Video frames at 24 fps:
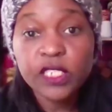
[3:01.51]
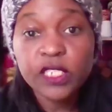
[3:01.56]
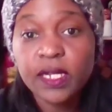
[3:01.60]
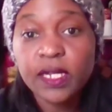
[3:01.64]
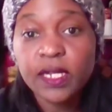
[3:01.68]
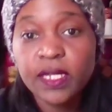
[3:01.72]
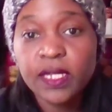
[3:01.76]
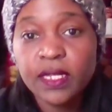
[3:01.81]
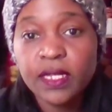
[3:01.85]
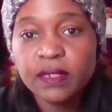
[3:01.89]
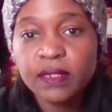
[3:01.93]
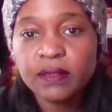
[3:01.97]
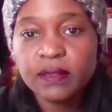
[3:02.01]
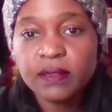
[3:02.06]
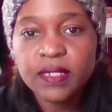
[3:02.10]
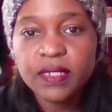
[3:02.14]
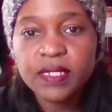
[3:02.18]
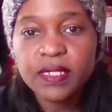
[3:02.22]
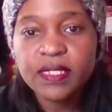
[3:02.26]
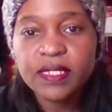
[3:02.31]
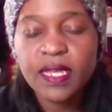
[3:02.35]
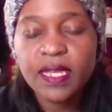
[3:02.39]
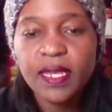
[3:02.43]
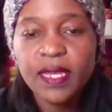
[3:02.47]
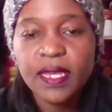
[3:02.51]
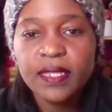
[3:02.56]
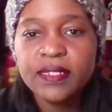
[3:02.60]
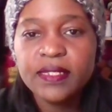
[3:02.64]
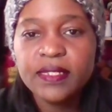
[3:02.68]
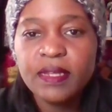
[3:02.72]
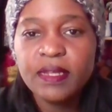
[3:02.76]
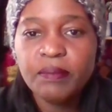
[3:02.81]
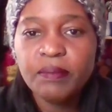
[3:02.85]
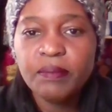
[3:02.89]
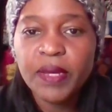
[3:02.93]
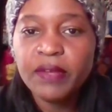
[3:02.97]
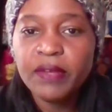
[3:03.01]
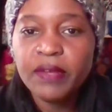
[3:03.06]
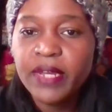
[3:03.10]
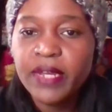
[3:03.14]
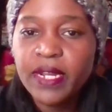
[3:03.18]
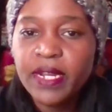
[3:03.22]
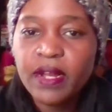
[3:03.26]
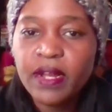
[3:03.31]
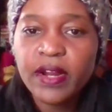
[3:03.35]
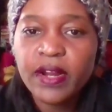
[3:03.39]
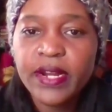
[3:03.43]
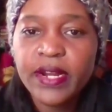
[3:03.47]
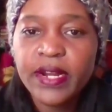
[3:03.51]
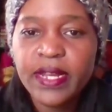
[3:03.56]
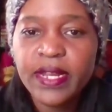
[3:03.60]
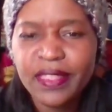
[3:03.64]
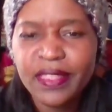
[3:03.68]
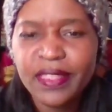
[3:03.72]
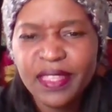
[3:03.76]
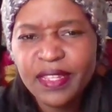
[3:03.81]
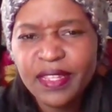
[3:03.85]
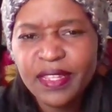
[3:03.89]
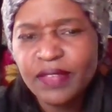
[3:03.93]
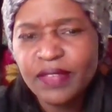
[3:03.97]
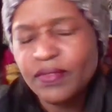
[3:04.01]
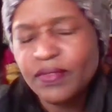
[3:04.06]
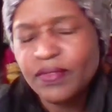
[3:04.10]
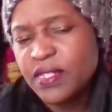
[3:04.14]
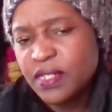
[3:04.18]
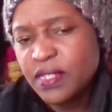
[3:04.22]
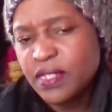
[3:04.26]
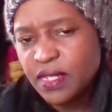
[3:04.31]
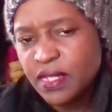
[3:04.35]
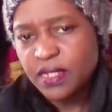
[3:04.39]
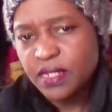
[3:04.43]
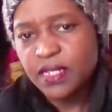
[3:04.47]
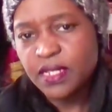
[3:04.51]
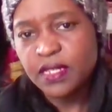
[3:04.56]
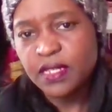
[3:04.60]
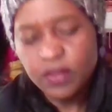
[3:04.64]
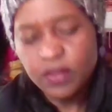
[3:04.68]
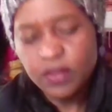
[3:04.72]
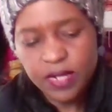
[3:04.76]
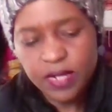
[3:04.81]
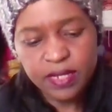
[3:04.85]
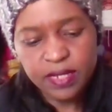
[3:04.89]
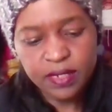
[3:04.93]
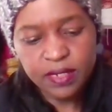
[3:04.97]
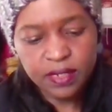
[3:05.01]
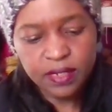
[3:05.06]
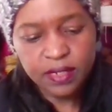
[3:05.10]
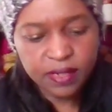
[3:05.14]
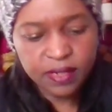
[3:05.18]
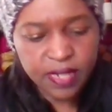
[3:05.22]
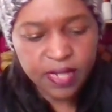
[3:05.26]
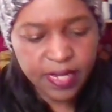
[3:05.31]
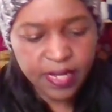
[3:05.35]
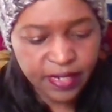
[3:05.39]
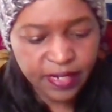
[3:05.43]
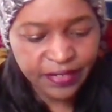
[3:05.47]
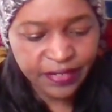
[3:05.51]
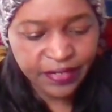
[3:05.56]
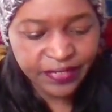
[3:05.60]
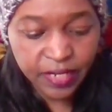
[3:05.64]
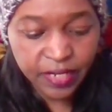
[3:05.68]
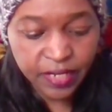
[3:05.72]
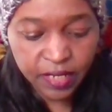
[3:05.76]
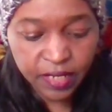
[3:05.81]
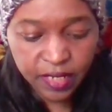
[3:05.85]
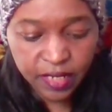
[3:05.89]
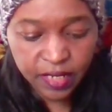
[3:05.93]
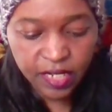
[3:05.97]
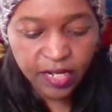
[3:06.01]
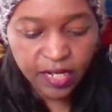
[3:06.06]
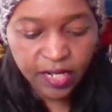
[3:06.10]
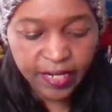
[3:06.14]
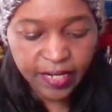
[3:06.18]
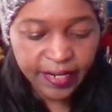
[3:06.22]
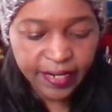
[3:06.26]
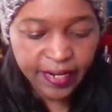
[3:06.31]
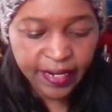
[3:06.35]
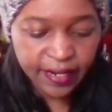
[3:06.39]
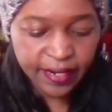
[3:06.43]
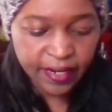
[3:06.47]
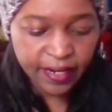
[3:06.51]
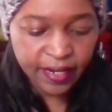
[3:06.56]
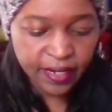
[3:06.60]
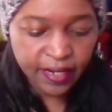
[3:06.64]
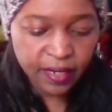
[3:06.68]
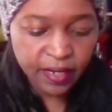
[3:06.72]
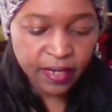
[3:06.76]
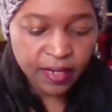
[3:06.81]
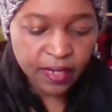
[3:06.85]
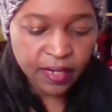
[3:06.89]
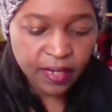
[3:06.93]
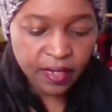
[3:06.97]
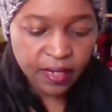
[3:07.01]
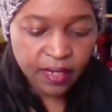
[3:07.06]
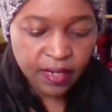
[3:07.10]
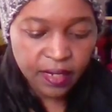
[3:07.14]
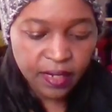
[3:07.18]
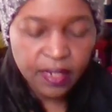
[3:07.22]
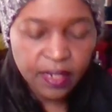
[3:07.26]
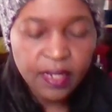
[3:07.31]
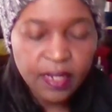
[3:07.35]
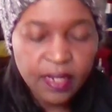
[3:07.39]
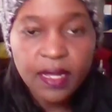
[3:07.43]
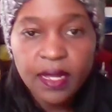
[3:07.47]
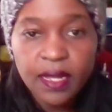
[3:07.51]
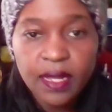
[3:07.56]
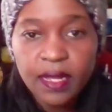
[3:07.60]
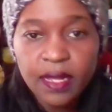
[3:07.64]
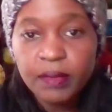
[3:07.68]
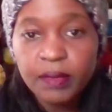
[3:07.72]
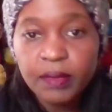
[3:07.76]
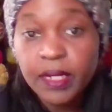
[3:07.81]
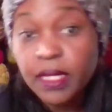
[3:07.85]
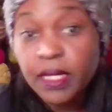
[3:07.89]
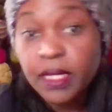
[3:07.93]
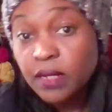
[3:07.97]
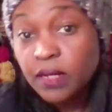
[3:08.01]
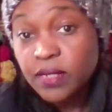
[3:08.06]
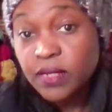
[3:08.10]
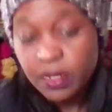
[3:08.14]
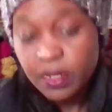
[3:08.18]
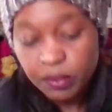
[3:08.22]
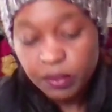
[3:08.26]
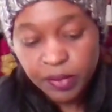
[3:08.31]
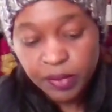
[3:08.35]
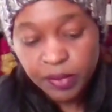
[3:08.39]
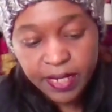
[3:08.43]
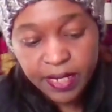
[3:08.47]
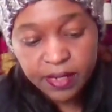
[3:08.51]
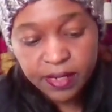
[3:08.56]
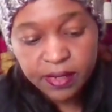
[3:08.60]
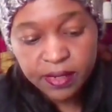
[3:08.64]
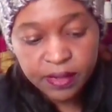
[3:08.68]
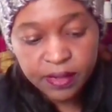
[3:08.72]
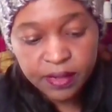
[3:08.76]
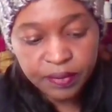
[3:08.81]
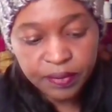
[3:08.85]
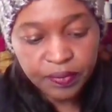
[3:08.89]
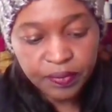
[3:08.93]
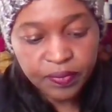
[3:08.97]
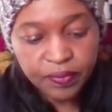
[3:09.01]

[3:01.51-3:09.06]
chunky. It's Heads Up by Red Heart. I think they've discontinued it because I definitely got it at a closeout place